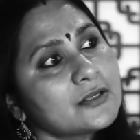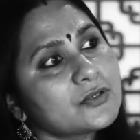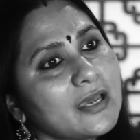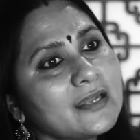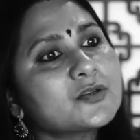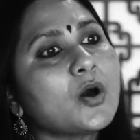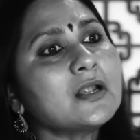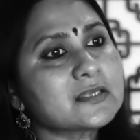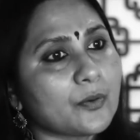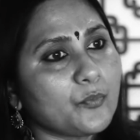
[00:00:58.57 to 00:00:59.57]
So it's
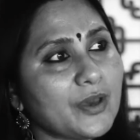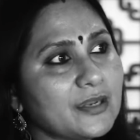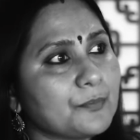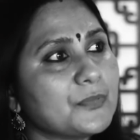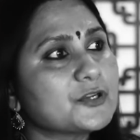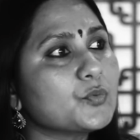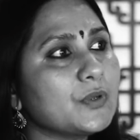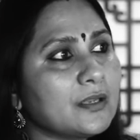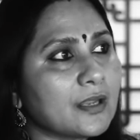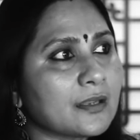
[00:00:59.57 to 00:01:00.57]
all somewhere in
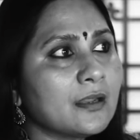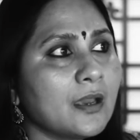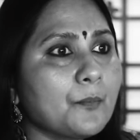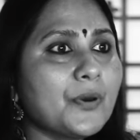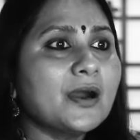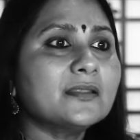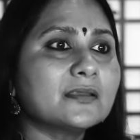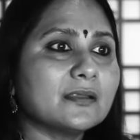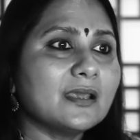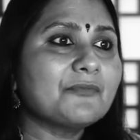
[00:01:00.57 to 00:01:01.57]
between, and
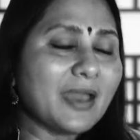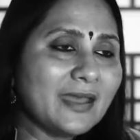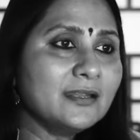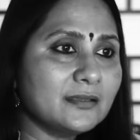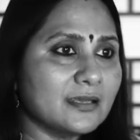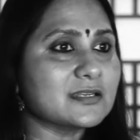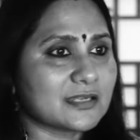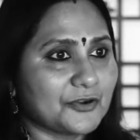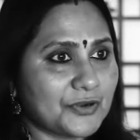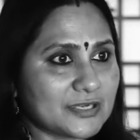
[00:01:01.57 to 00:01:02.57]
birth, if anything,
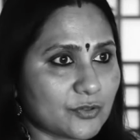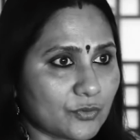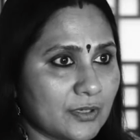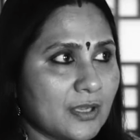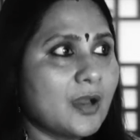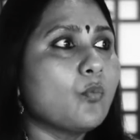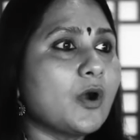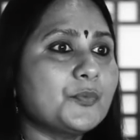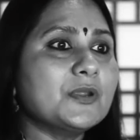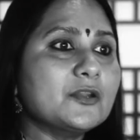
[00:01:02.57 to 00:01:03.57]
is a gray zone.
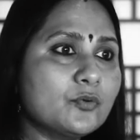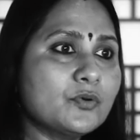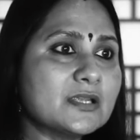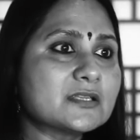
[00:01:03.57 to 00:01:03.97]
What we do